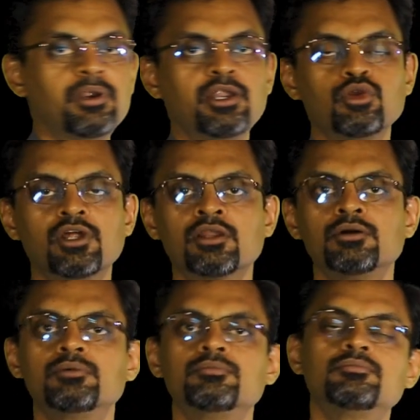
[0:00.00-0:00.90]

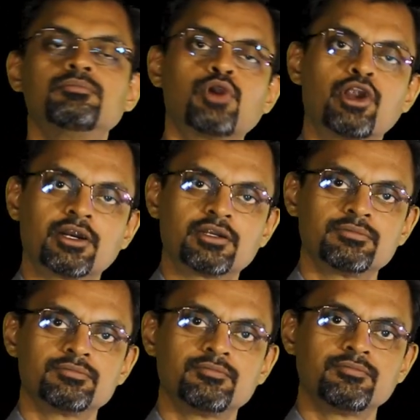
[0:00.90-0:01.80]
particular product.
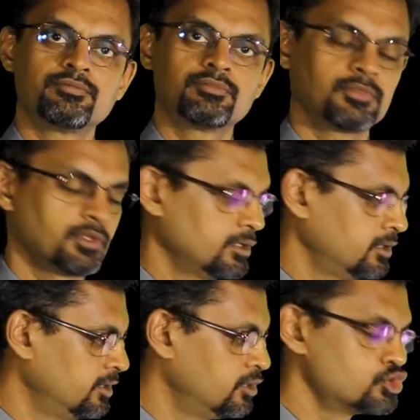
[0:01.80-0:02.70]

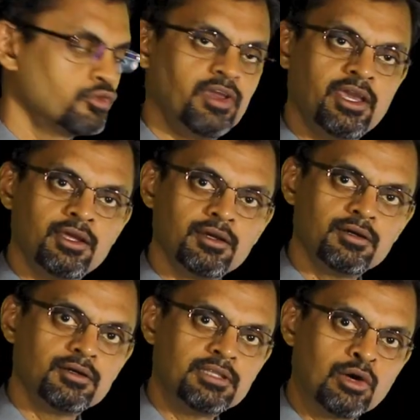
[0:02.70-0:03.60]
So we
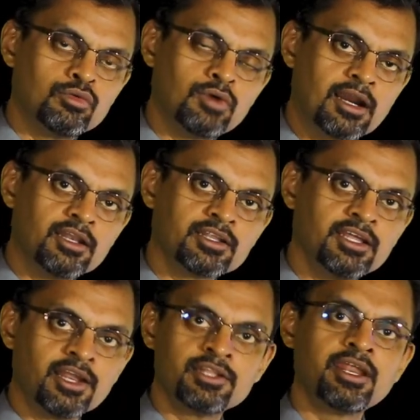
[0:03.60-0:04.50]
now are
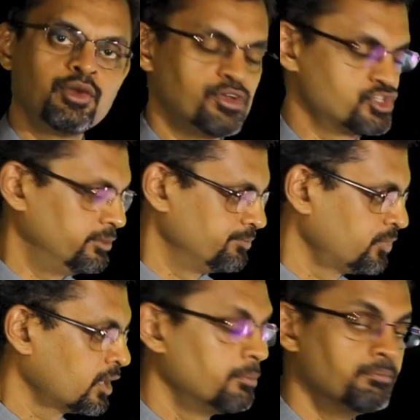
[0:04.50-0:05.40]
learning another equation.
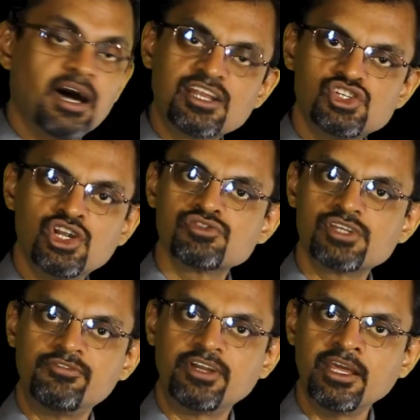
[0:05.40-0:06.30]
Margin of
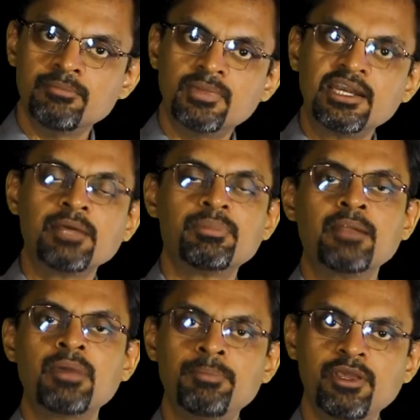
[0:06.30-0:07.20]
safety
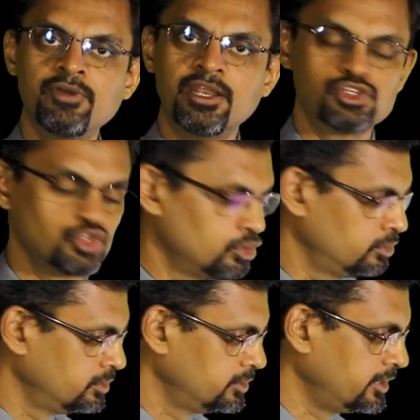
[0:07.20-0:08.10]
multiplied by PV ratio
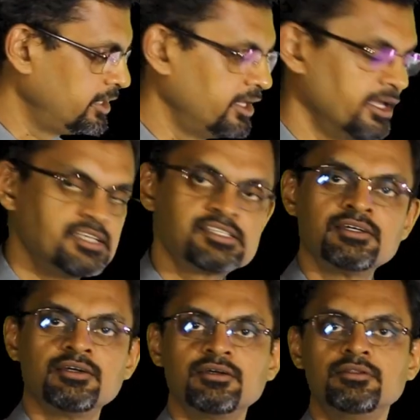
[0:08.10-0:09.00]
is
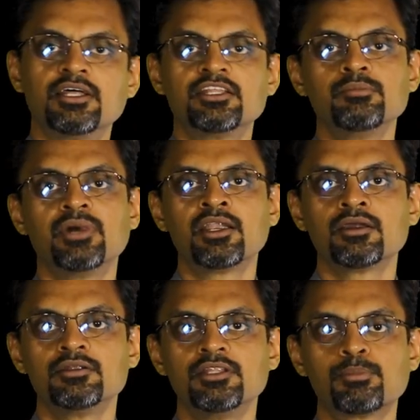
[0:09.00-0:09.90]
nothing
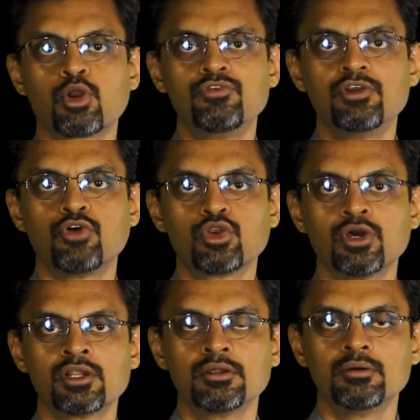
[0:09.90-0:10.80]
but the profit for
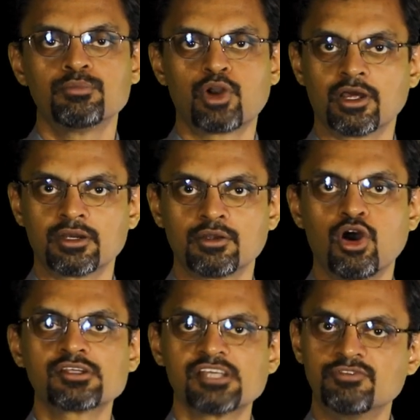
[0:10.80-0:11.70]
your product
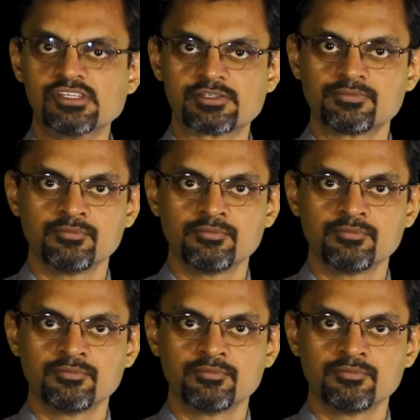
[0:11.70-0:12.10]
or service.